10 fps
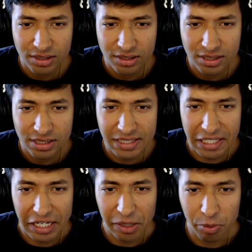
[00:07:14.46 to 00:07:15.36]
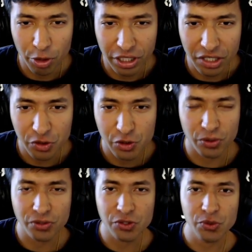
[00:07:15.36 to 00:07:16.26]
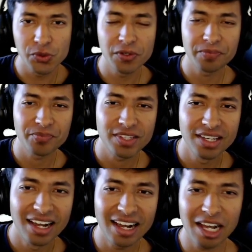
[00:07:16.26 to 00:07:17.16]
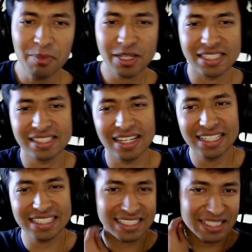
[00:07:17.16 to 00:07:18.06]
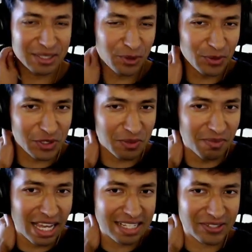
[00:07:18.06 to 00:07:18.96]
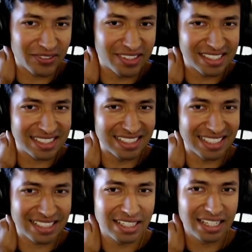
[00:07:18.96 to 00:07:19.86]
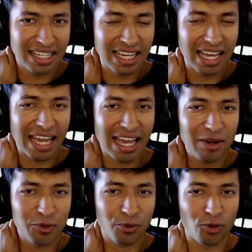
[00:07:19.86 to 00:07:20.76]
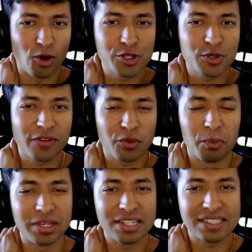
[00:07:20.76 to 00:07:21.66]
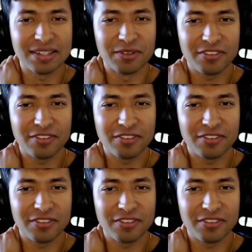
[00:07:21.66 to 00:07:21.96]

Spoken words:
Sky Breaking Sword School. I'm excited to see who this master is. Like, how raw do you have to be to